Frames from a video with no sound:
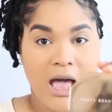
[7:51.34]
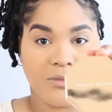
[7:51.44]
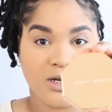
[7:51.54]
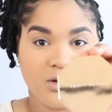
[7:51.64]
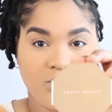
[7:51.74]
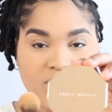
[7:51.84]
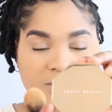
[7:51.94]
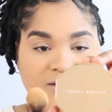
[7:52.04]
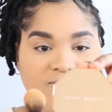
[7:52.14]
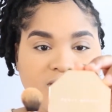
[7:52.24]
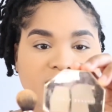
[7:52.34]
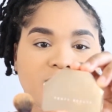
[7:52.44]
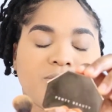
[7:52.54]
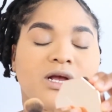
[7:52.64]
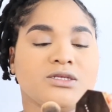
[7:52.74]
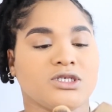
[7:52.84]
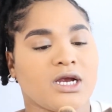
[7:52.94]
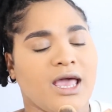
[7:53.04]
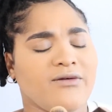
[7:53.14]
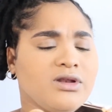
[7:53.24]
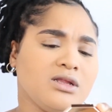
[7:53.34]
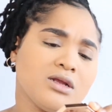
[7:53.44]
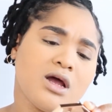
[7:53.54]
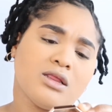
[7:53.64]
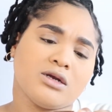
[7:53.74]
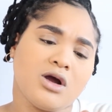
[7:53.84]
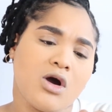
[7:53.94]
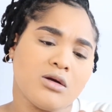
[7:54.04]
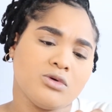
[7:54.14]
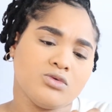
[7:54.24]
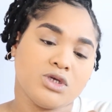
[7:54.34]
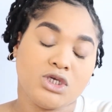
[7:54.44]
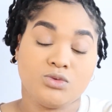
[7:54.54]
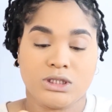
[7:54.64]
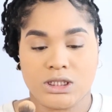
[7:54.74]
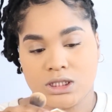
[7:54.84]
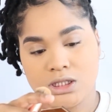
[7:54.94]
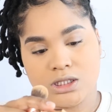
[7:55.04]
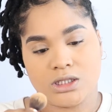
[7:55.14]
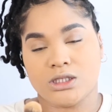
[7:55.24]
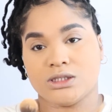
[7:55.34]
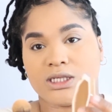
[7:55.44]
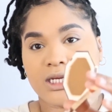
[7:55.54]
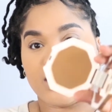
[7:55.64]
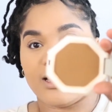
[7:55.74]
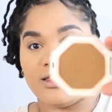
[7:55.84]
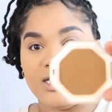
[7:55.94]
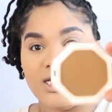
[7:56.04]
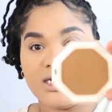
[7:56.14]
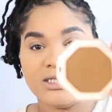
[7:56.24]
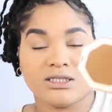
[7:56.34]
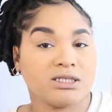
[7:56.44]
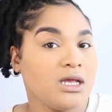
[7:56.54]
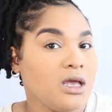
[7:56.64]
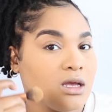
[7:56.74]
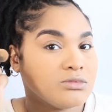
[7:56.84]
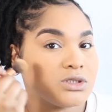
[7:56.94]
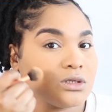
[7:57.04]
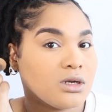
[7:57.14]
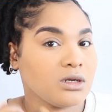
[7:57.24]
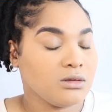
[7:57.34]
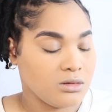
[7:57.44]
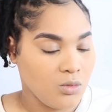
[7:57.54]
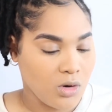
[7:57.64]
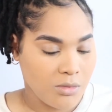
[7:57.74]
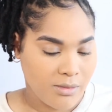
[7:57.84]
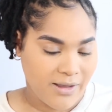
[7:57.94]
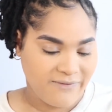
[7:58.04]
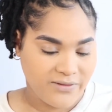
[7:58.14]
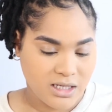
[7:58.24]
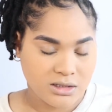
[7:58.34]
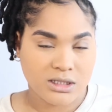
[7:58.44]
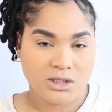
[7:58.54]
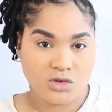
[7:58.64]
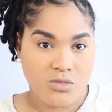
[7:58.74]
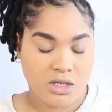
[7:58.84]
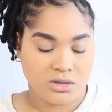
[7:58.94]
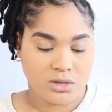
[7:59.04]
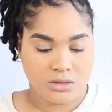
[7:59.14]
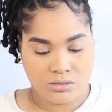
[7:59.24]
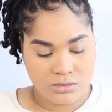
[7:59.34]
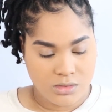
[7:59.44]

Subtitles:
I'm gonna go in with my Fenty bronzer. I have it in the color Caramel Cutie. Looks like this. I'm just gonna warm up my face, not too much though.